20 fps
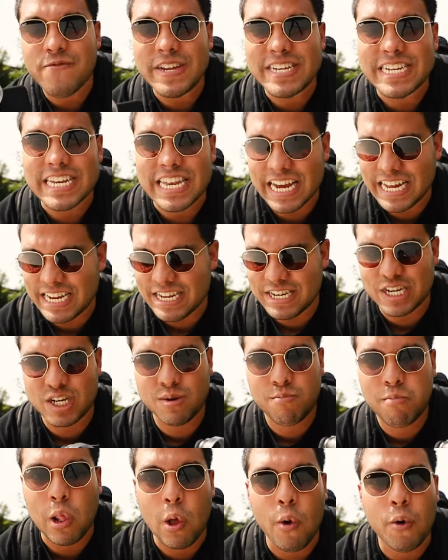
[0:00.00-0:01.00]
of this lens
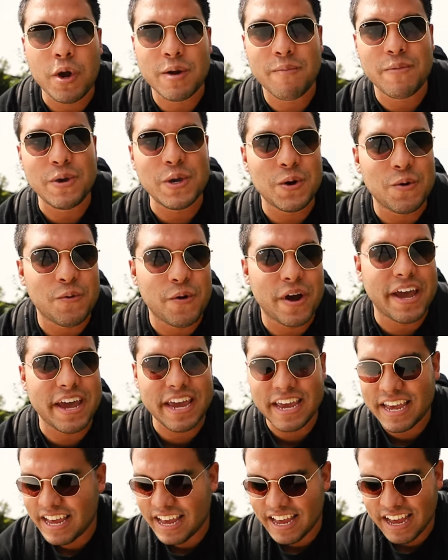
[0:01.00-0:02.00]
is blowing me
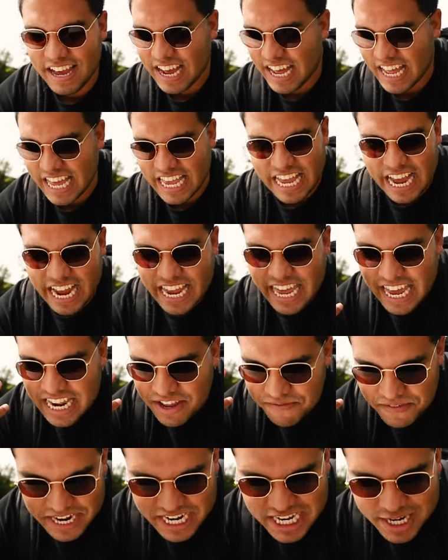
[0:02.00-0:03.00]
away. I, I,
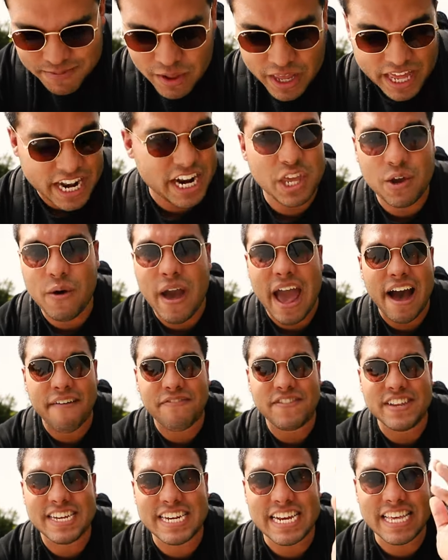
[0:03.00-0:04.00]
can't even explain it. You
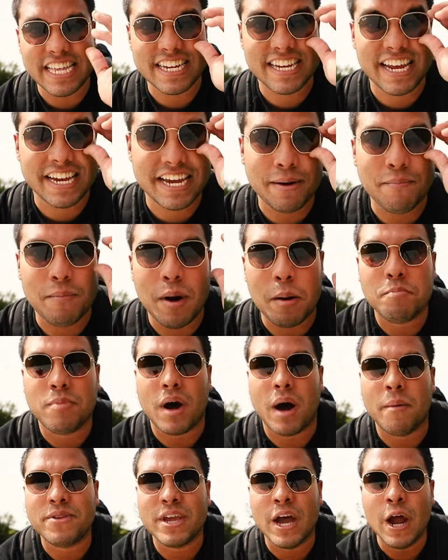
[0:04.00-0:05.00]
have to see this. Like, I'm, I'm
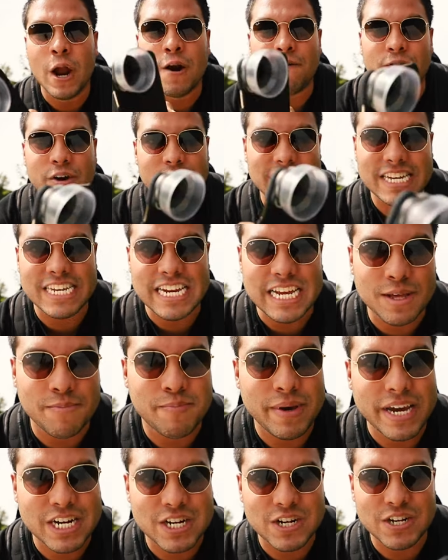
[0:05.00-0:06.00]
pumped for you to see the
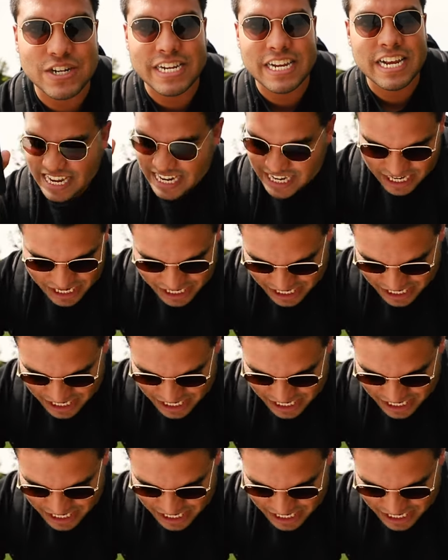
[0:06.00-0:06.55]
pictures. It's